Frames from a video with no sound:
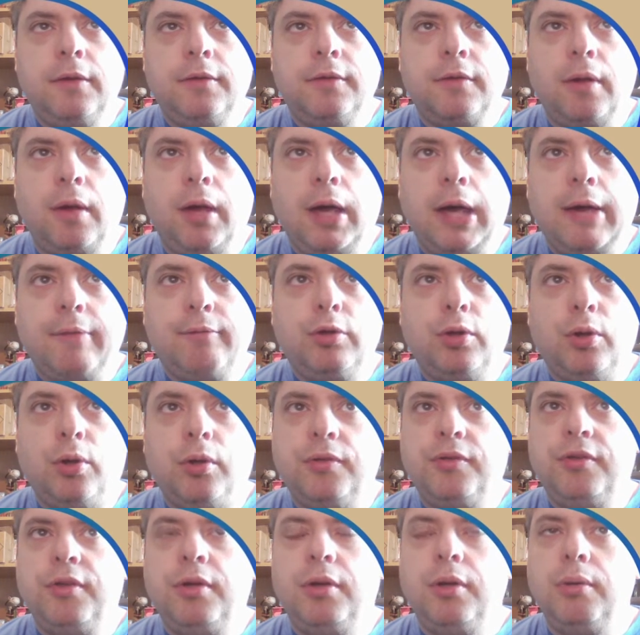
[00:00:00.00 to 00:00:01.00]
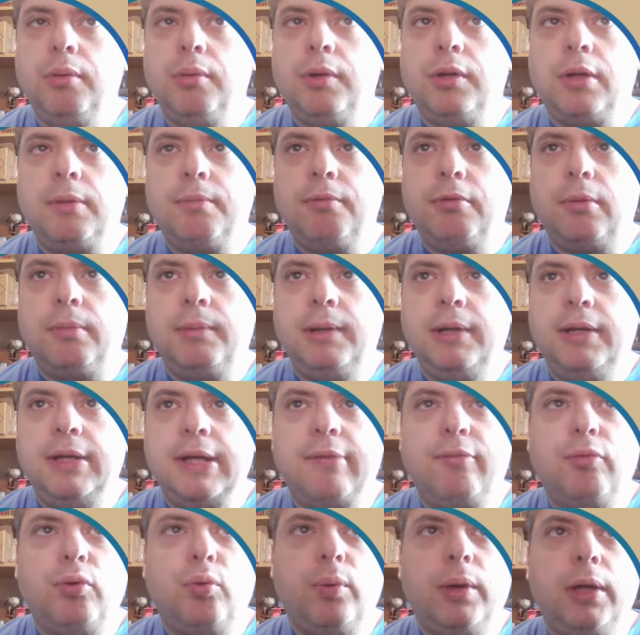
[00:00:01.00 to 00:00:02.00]
So I haven't got 2, and I probably
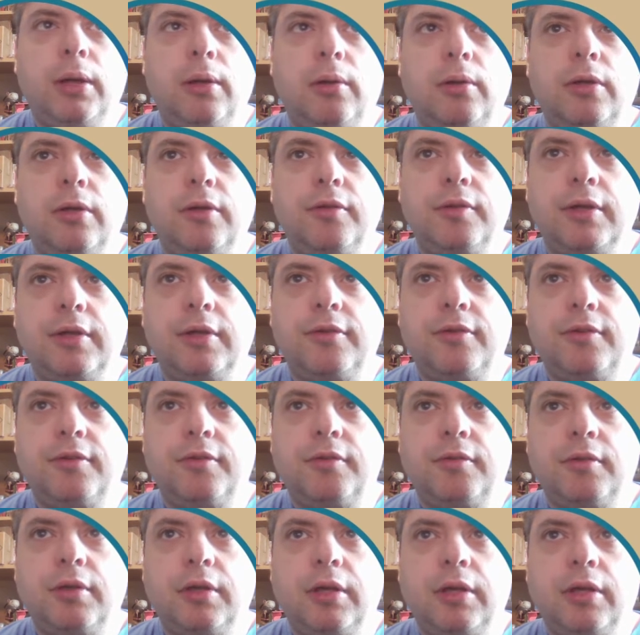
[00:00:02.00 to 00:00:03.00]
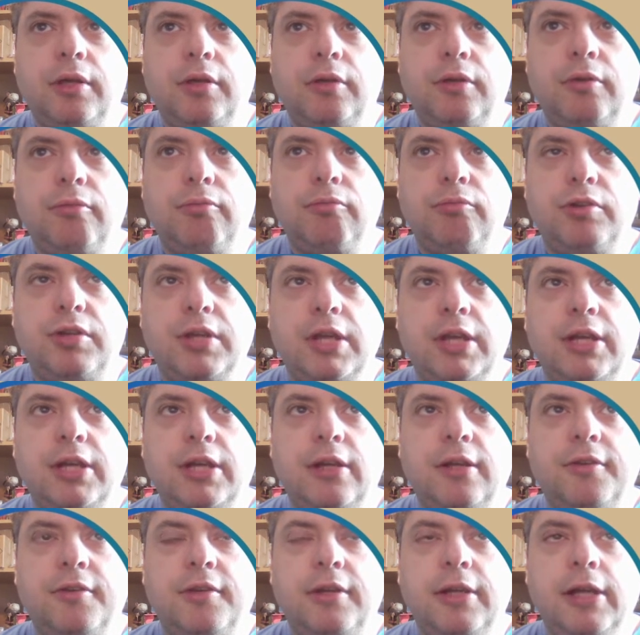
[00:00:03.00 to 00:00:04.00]
never will, because it's
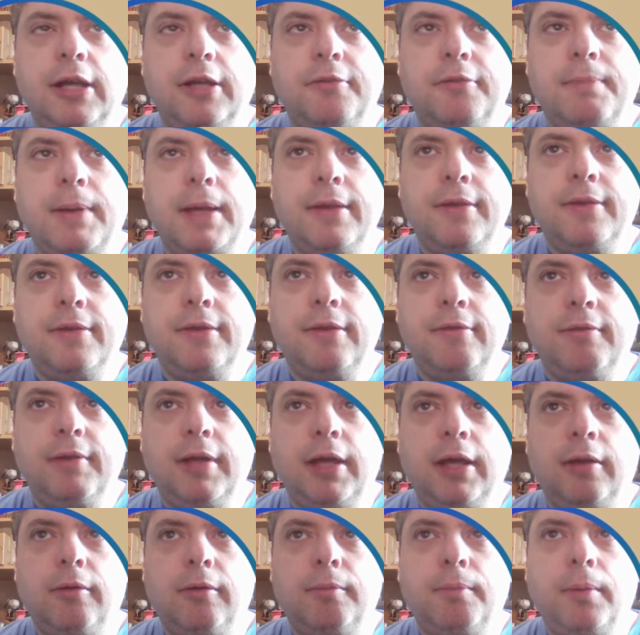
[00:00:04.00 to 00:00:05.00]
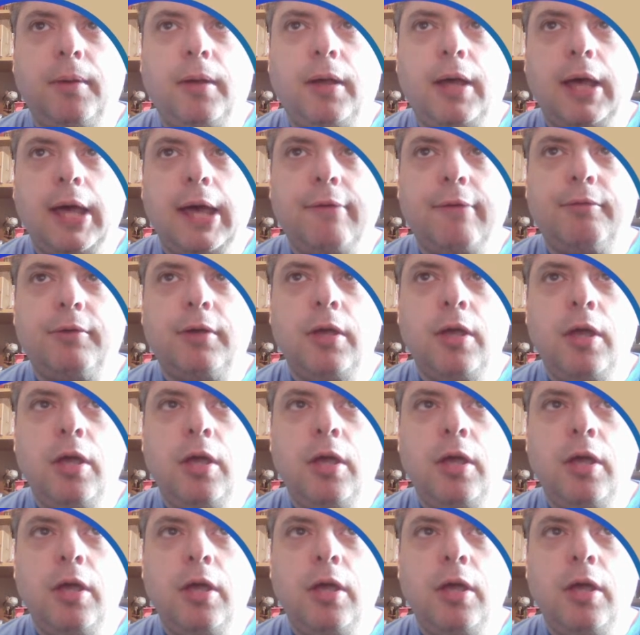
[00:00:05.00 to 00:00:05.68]
ridiculously expensive now, but I have